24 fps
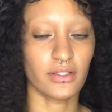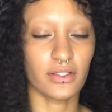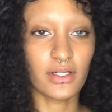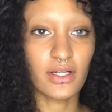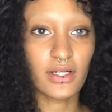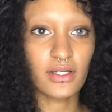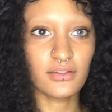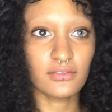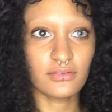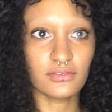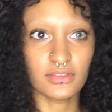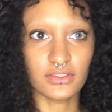that
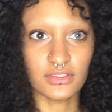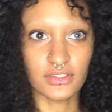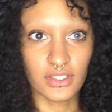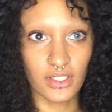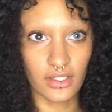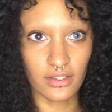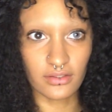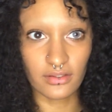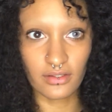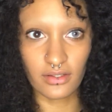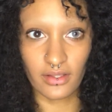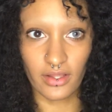I've
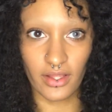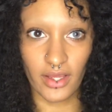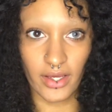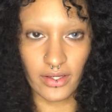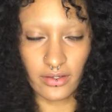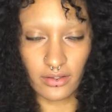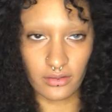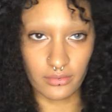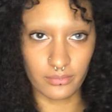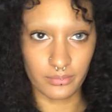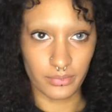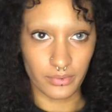done that
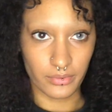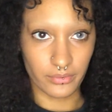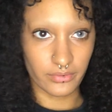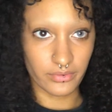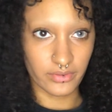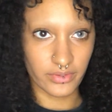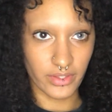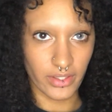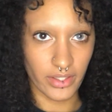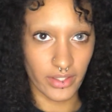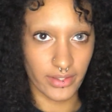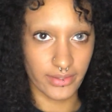on both
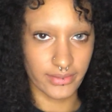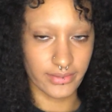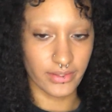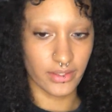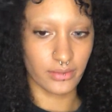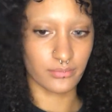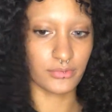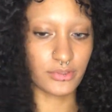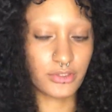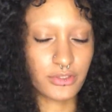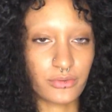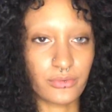sides,
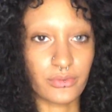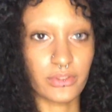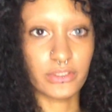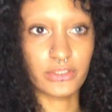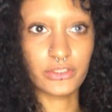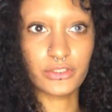I'm just going